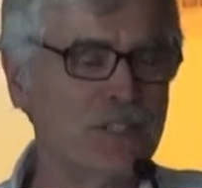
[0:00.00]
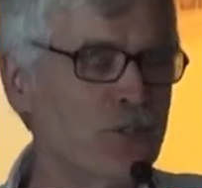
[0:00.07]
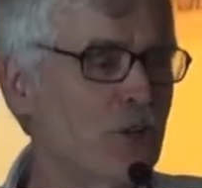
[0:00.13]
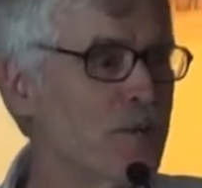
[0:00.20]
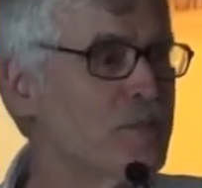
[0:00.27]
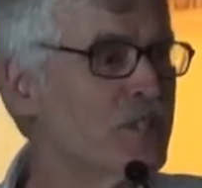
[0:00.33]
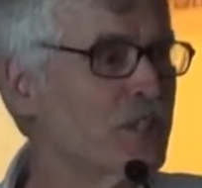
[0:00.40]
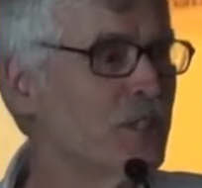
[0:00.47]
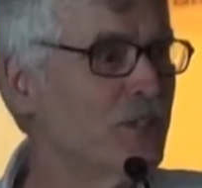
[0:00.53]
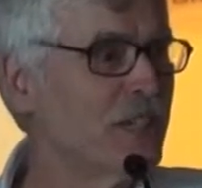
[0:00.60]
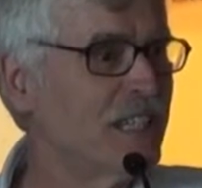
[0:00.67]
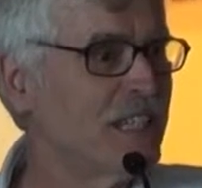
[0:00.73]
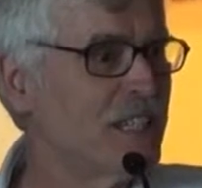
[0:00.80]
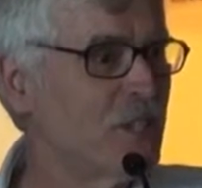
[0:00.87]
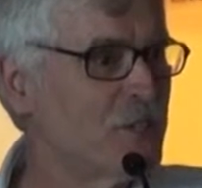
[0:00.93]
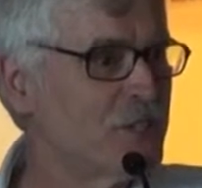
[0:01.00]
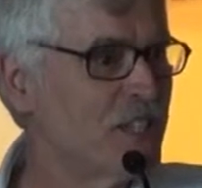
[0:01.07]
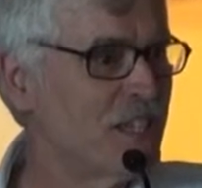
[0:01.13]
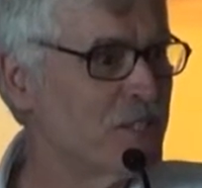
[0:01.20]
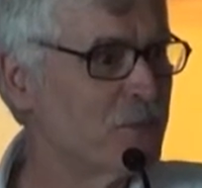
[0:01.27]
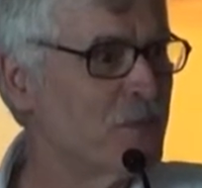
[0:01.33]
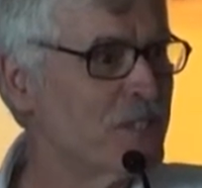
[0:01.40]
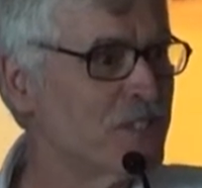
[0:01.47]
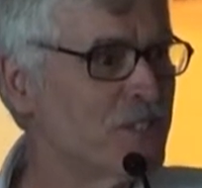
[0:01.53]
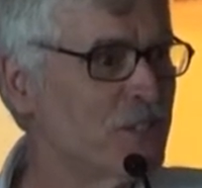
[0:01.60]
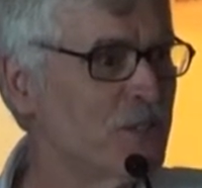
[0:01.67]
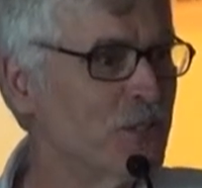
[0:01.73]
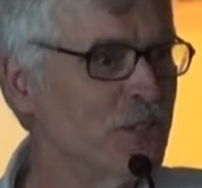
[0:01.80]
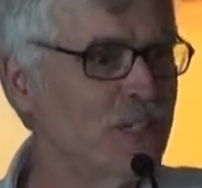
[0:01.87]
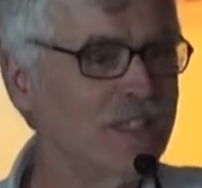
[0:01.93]
dorm security in those days wasn't
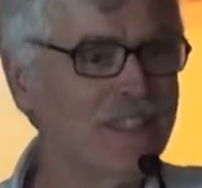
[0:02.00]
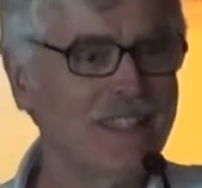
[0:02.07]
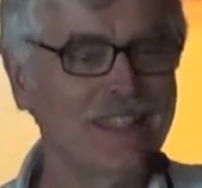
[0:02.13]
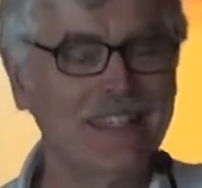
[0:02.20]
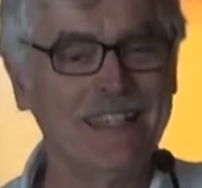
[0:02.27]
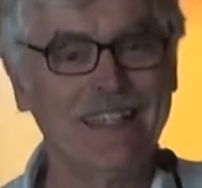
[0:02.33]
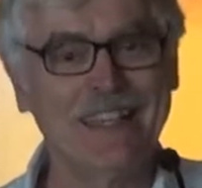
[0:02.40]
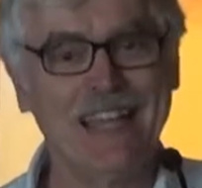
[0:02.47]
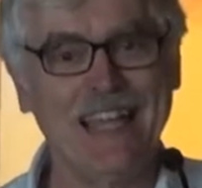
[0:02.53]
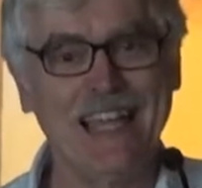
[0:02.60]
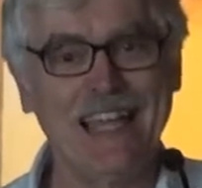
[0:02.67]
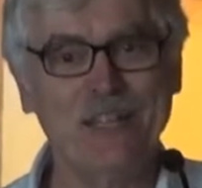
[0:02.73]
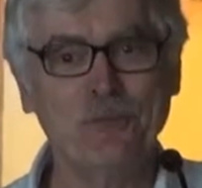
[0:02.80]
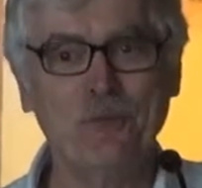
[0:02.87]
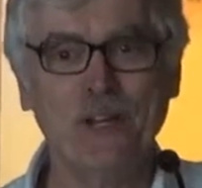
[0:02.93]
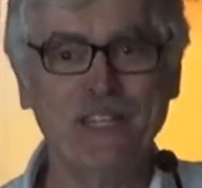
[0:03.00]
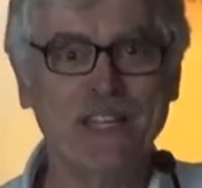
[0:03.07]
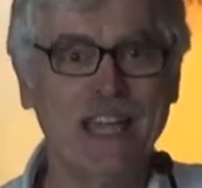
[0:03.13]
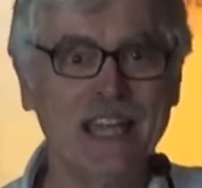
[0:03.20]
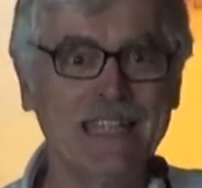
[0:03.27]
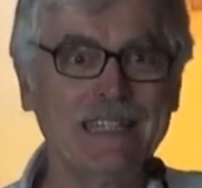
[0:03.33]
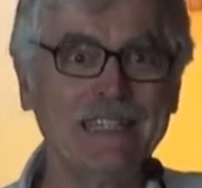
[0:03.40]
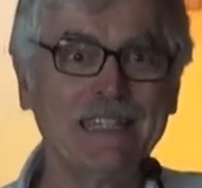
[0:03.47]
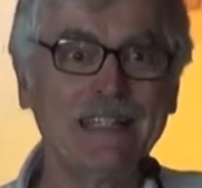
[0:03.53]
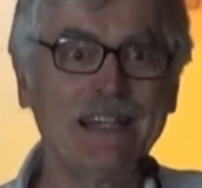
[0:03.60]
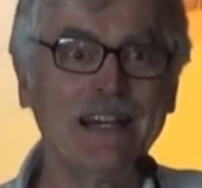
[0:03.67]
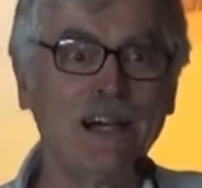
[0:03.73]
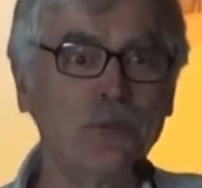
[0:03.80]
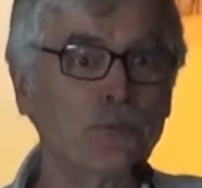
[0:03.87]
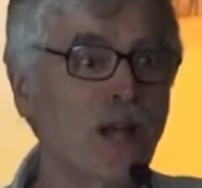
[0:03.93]
too good, and one night
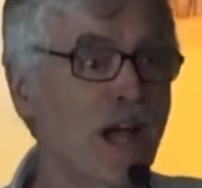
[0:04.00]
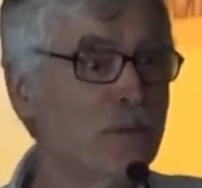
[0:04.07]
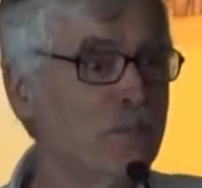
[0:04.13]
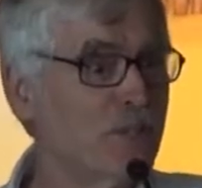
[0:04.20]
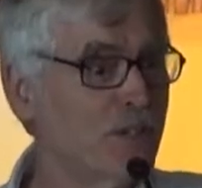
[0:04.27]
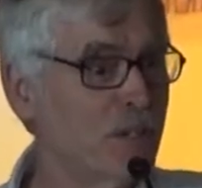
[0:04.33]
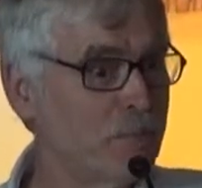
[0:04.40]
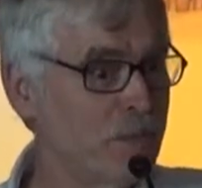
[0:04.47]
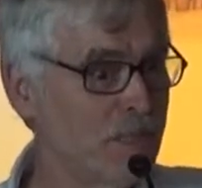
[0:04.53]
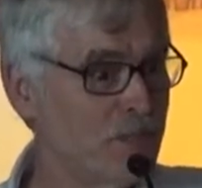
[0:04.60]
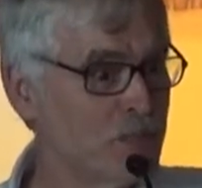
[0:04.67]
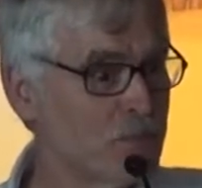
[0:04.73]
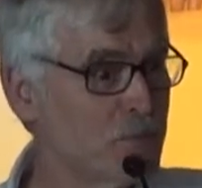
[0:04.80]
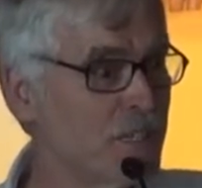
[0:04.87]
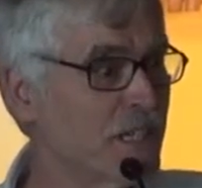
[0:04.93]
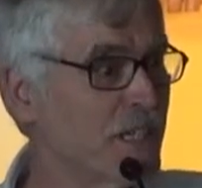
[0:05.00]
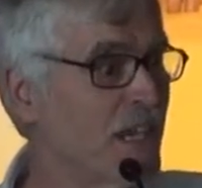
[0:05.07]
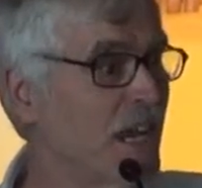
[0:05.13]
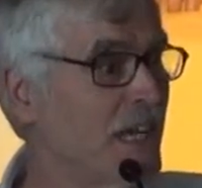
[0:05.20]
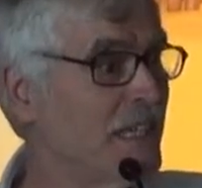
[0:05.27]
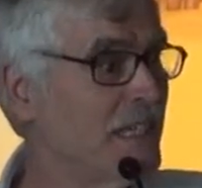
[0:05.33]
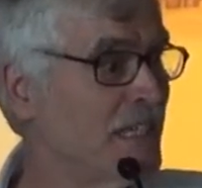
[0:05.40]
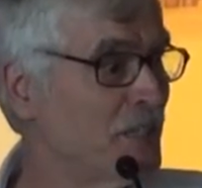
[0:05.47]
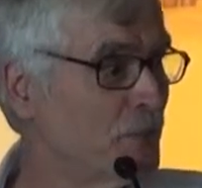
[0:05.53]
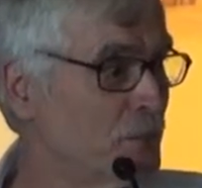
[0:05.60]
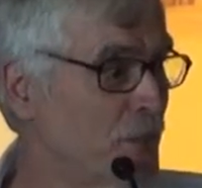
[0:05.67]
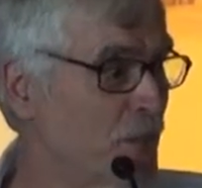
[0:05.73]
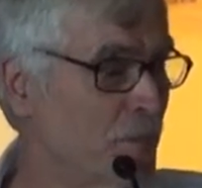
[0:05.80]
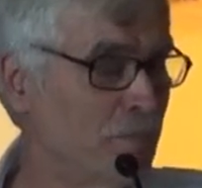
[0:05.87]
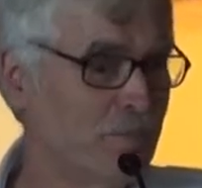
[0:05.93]
a robber appears with a gun in the
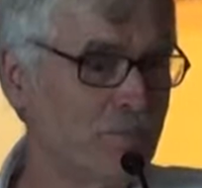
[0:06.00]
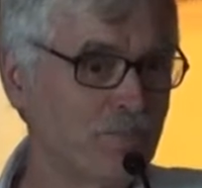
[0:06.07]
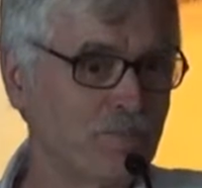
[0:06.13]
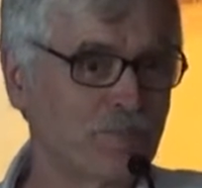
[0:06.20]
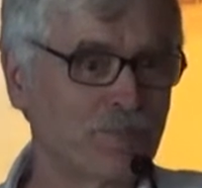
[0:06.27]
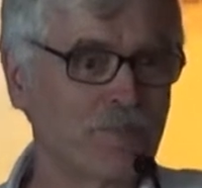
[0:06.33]
room,